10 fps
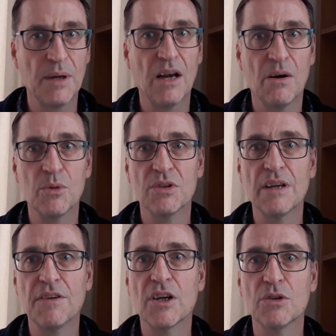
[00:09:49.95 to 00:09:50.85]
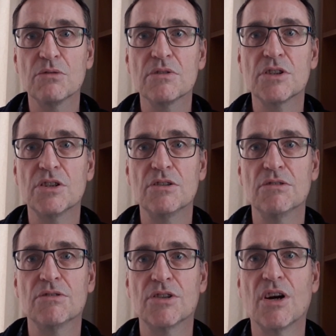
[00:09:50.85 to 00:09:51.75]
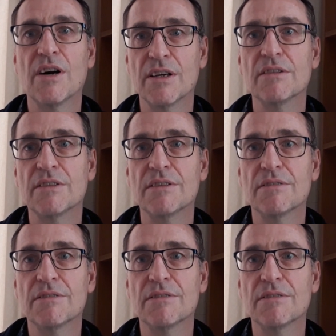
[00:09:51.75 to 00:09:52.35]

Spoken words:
be a lot more difficult to try and